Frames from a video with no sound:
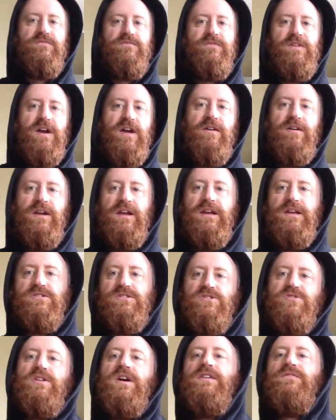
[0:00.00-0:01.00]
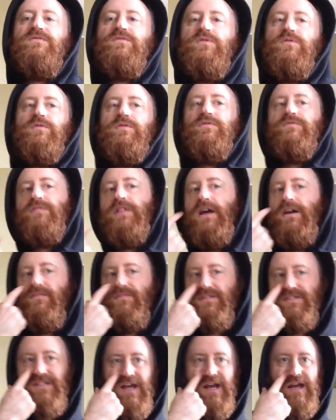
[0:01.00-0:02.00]
very straightforward
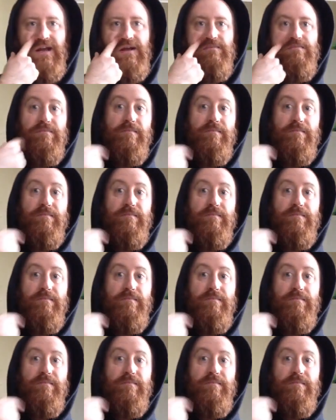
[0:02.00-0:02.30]
flavors like